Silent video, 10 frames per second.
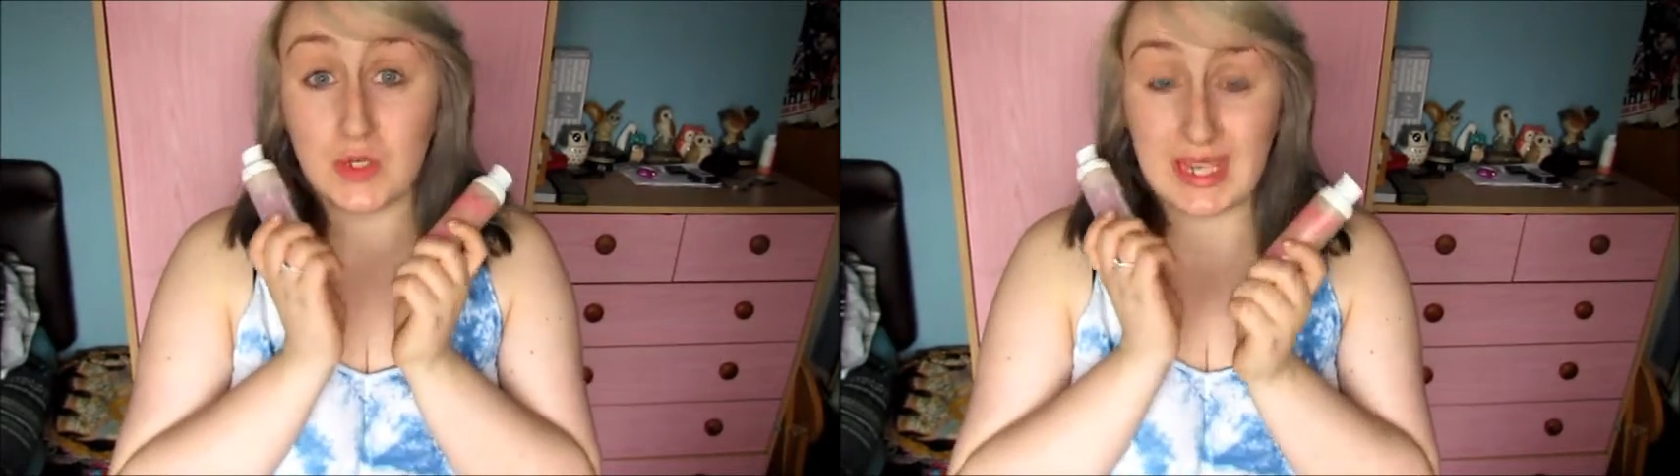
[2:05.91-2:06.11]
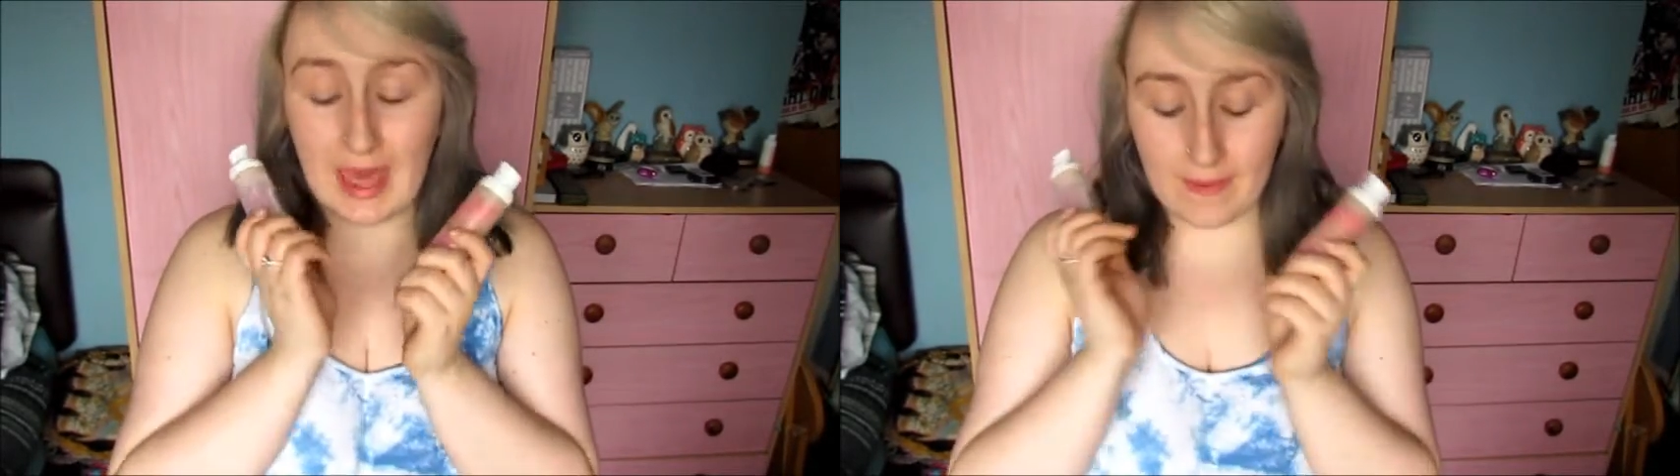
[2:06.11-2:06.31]

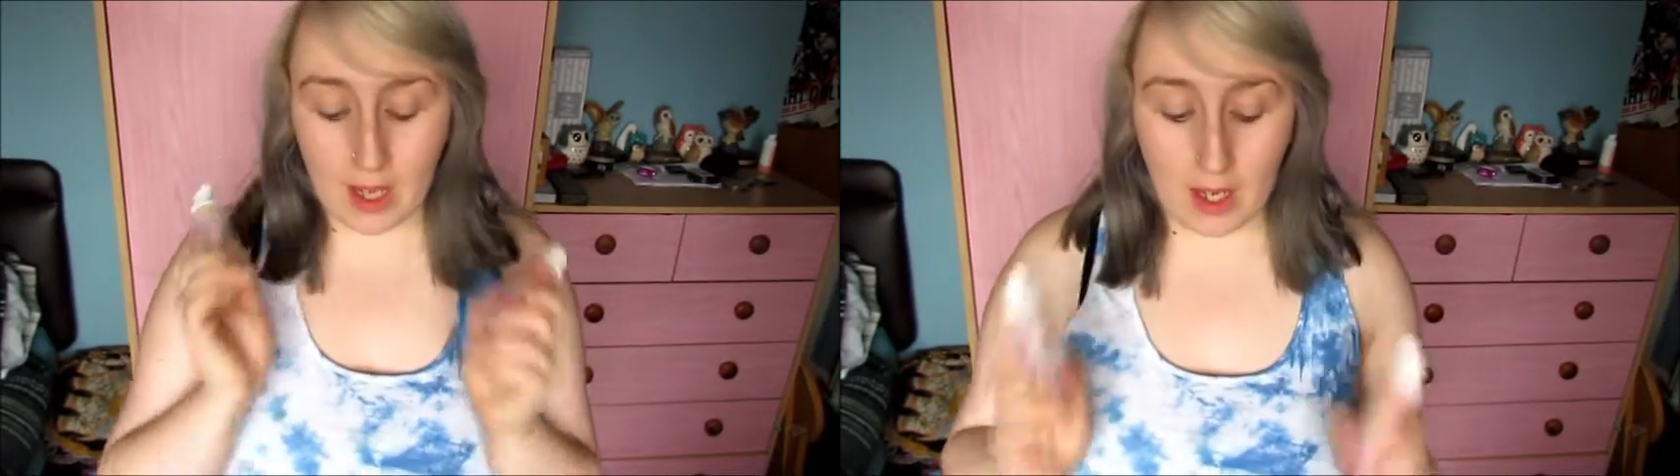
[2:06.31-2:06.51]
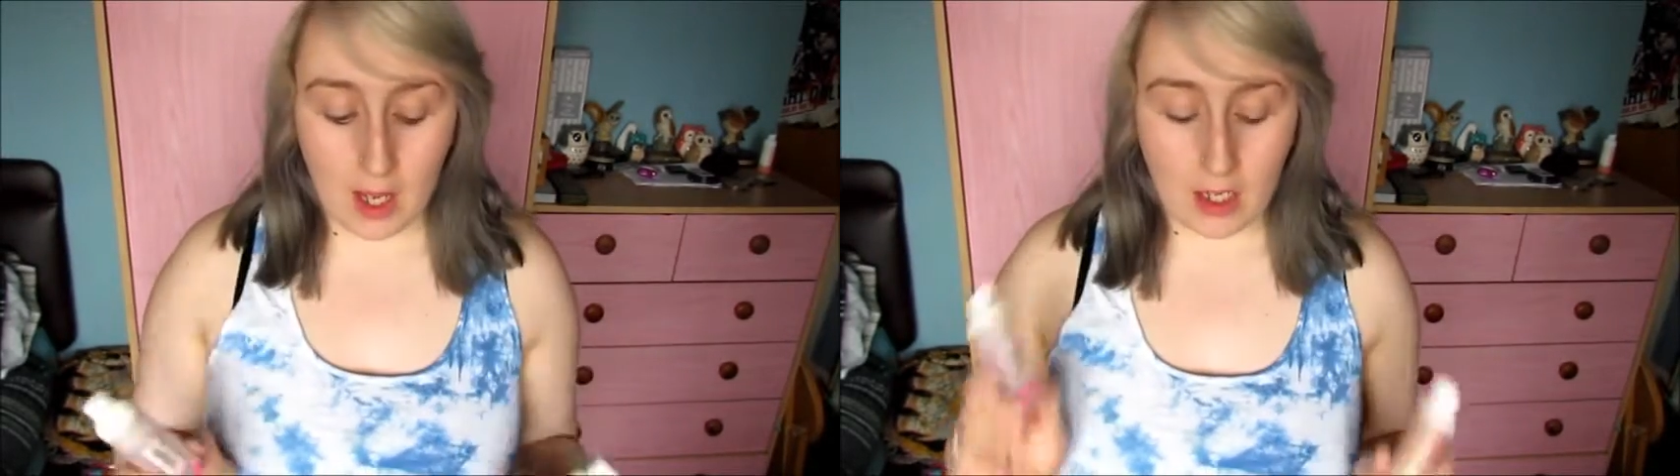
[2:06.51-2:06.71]

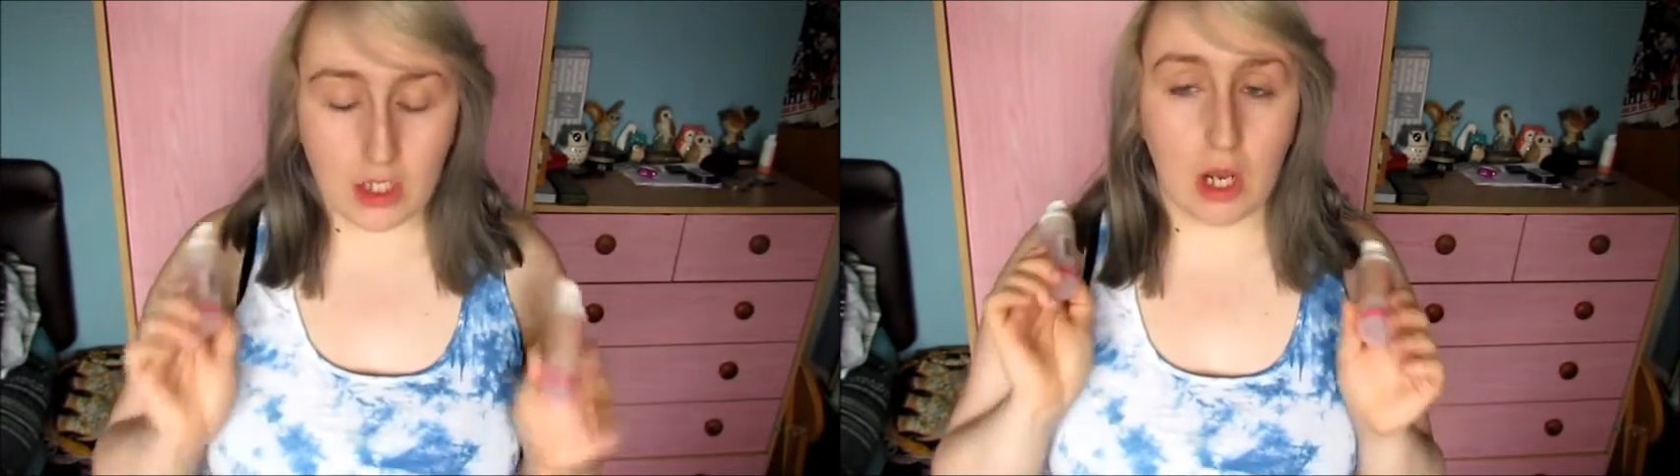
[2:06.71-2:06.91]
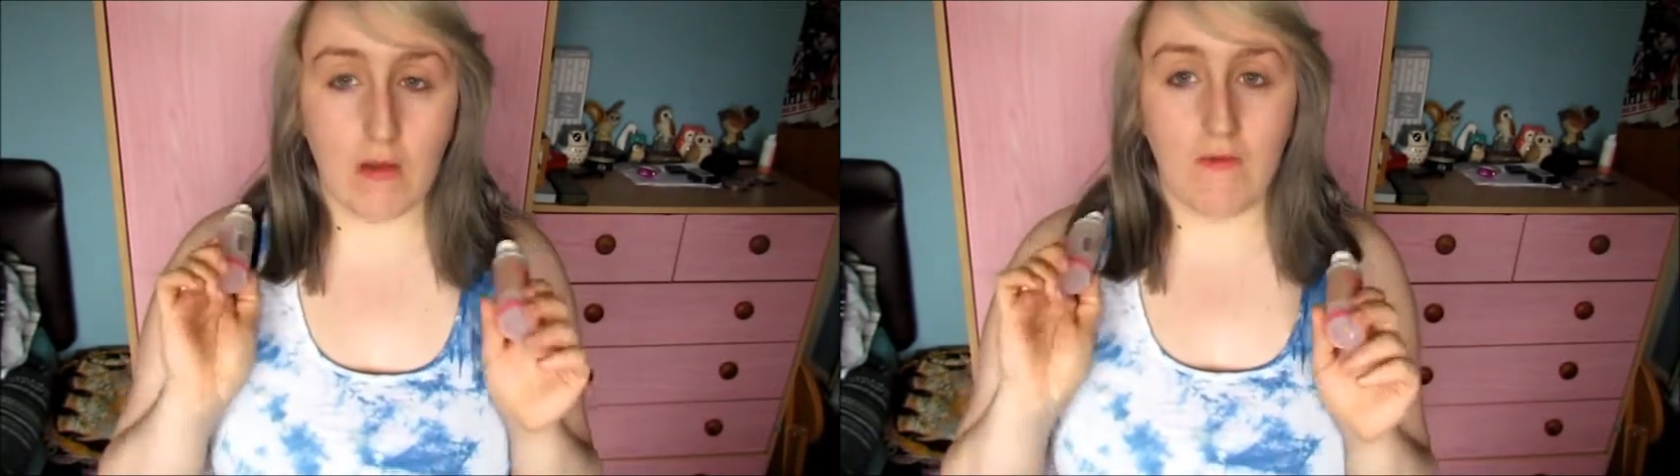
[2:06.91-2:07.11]
together
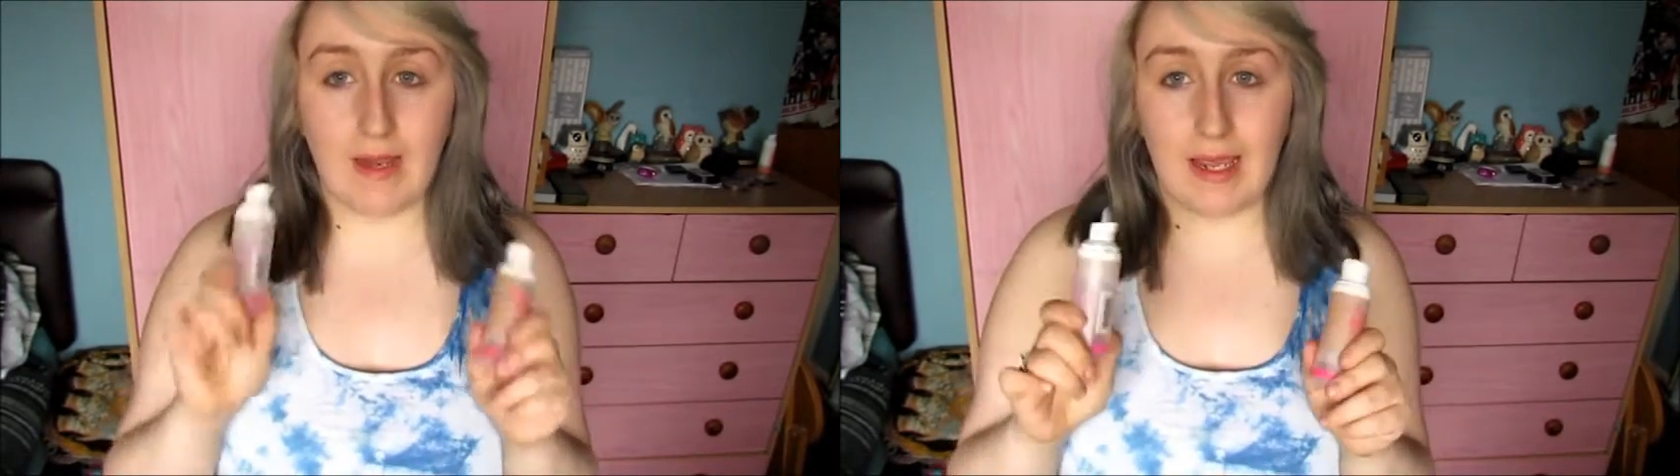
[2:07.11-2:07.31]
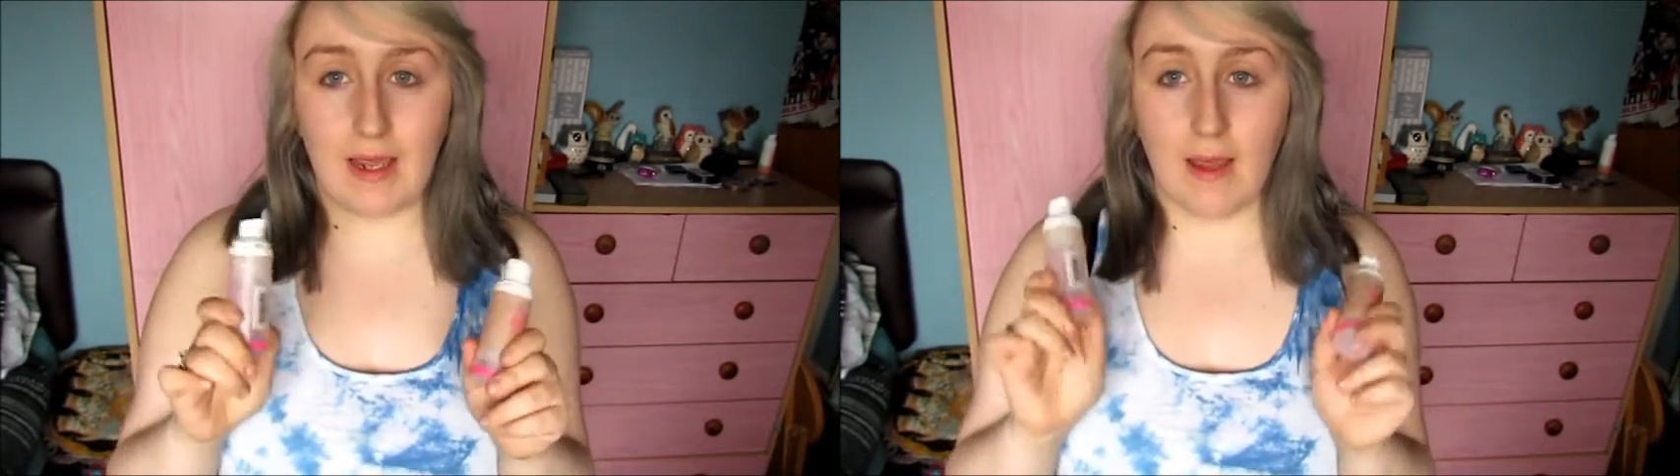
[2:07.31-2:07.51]
to
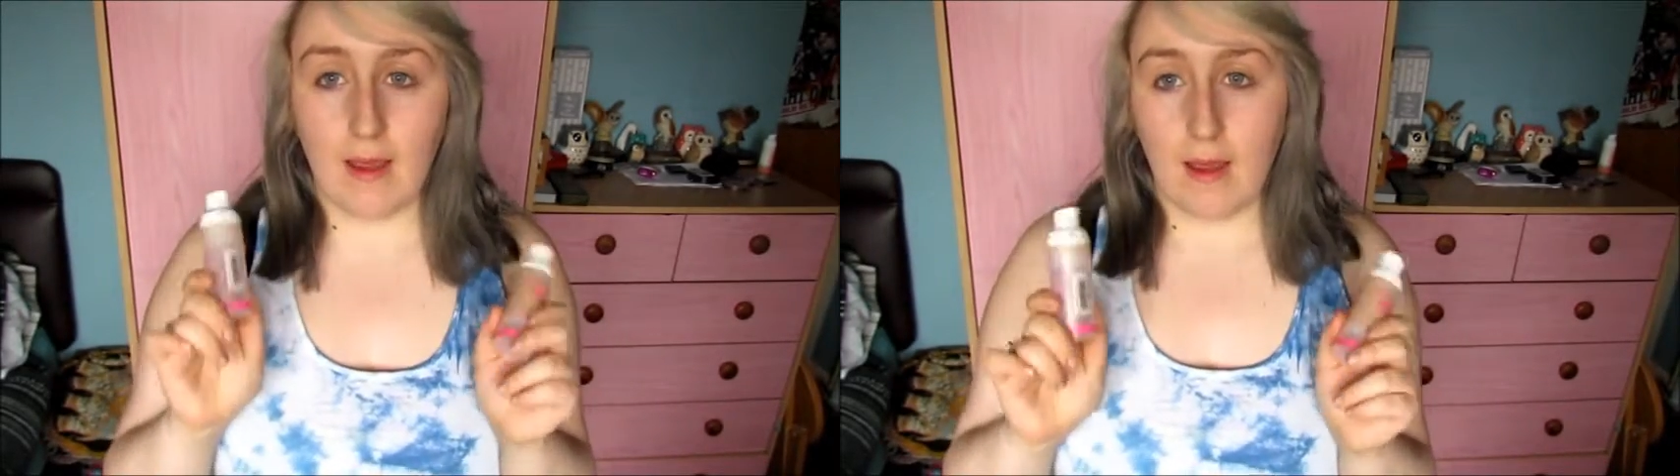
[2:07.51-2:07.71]
hopefully